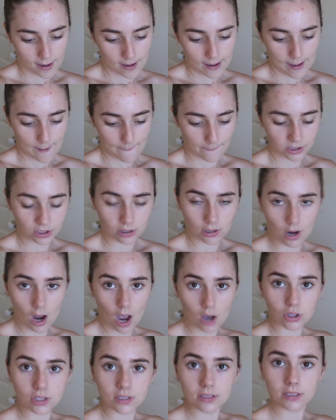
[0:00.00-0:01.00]
Um, so
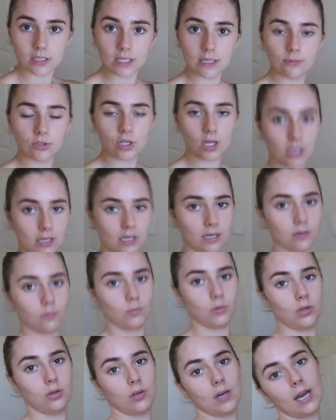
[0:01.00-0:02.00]
I'll just keep checking
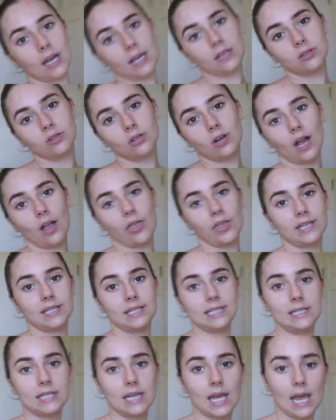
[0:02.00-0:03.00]
in with you guys throughout
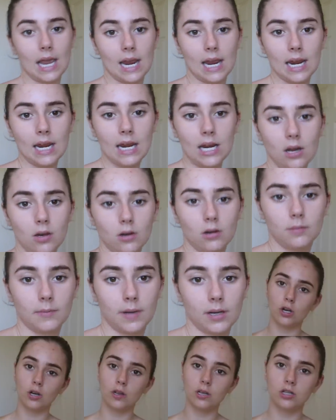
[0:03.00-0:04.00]
the day. Oh
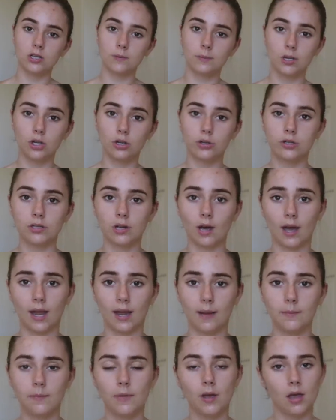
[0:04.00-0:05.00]
my, go to the gym at a good
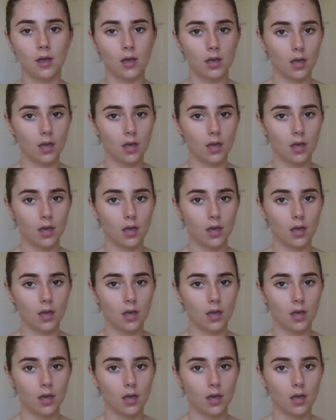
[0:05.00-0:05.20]
time.